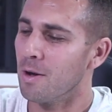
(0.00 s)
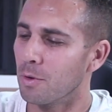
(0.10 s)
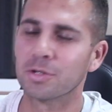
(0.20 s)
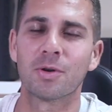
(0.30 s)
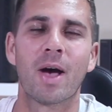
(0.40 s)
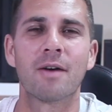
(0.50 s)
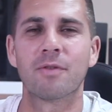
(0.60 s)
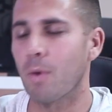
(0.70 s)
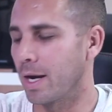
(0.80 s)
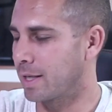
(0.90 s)
We also have
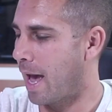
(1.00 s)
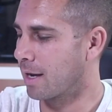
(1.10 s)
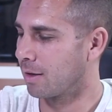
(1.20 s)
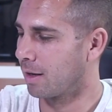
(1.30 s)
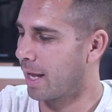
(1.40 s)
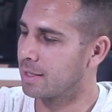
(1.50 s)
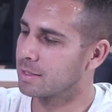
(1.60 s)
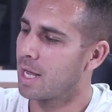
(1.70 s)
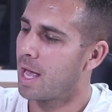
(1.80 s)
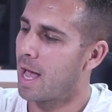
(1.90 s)
a wide angle
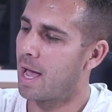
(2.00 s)
lens